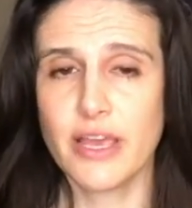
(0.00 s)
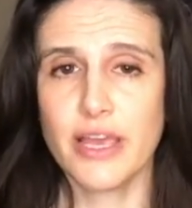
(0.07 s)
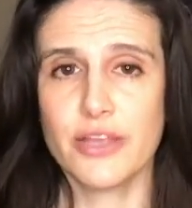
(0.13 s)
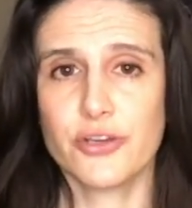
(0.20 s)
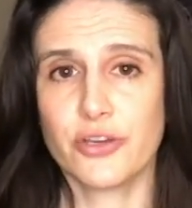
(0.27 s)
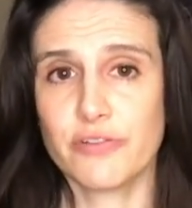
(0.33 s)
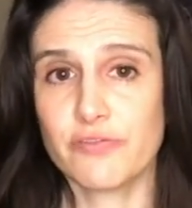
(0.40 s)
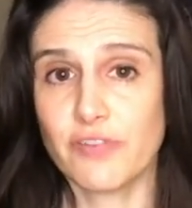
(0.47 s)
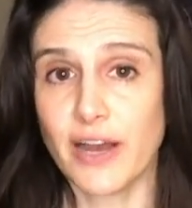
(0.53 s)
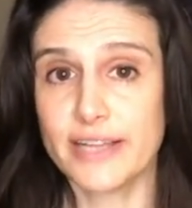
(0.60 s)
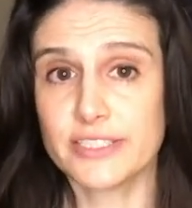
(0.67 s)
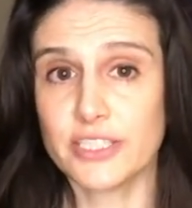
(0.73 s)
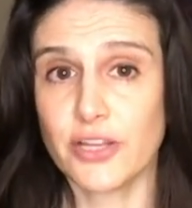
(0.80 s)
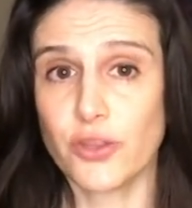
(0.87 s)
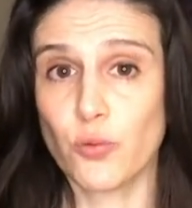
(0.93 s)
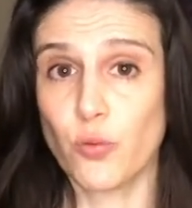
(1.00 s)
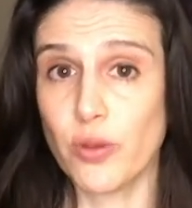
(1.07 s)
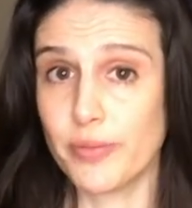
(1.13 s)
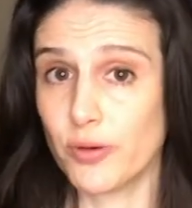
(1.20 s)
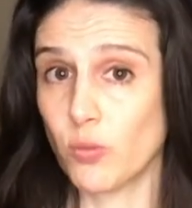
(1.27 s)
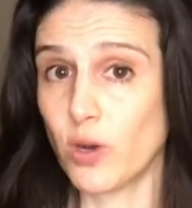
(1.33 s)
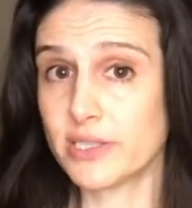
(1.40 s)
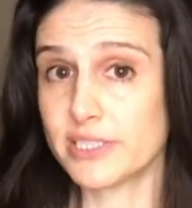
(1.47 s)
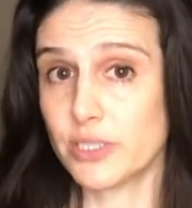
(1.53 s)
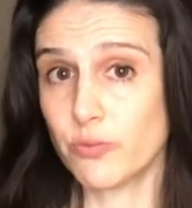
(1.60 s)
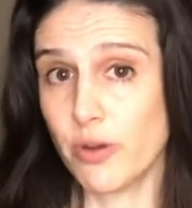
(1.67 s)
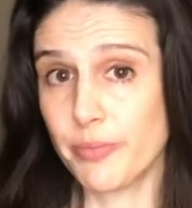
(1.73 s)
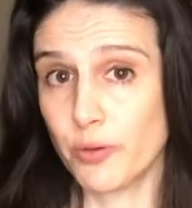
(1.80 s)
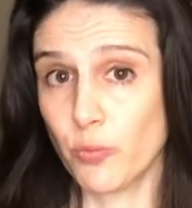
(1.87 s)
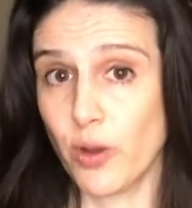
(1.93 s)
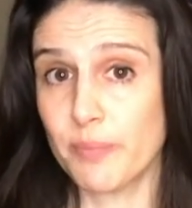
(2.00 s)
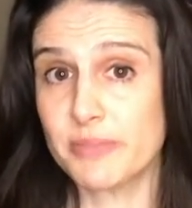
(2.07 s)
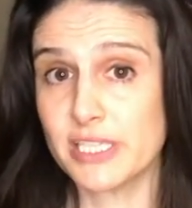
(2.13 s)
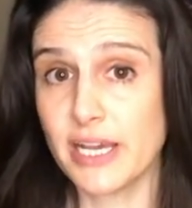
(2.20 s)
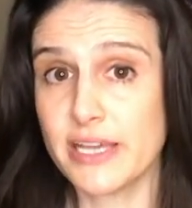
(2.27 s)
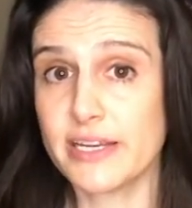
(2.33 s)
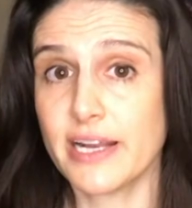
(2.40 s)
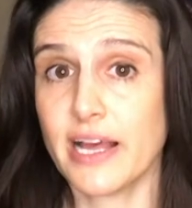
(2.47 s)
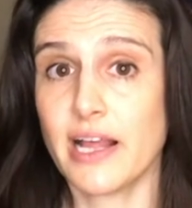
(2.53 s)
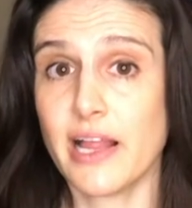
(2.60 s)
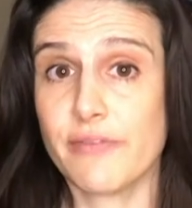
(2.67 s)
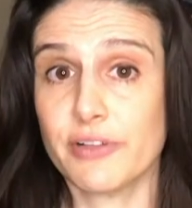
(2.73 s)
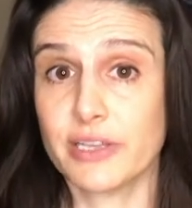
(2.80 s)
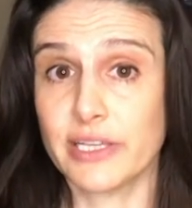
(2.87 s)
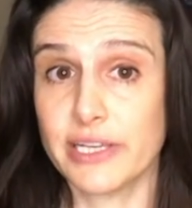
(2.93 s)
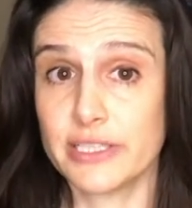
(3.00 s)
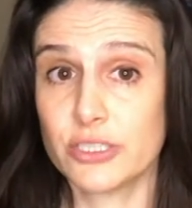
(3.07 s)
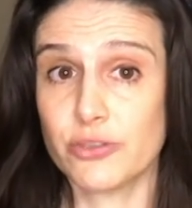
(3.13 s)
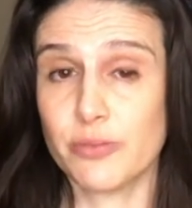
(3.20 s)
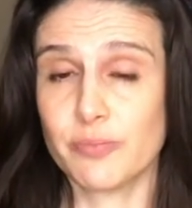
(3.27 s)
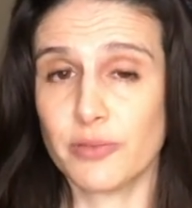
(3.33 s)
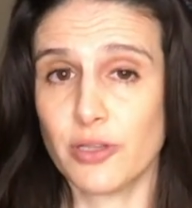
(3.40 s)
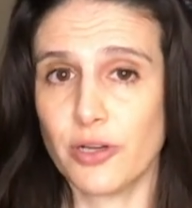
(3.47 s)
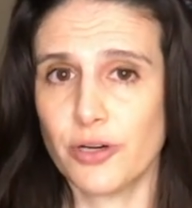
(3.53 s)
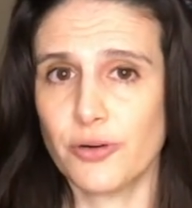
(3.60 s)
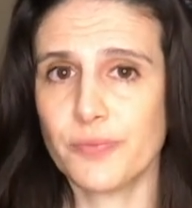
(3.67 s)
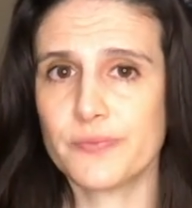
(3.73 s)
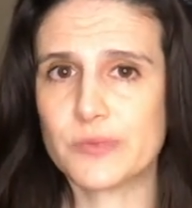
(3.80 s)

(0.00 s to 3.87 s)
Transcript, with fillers: You can find it on the Women Wanting Women website, and I'll have a link to it below.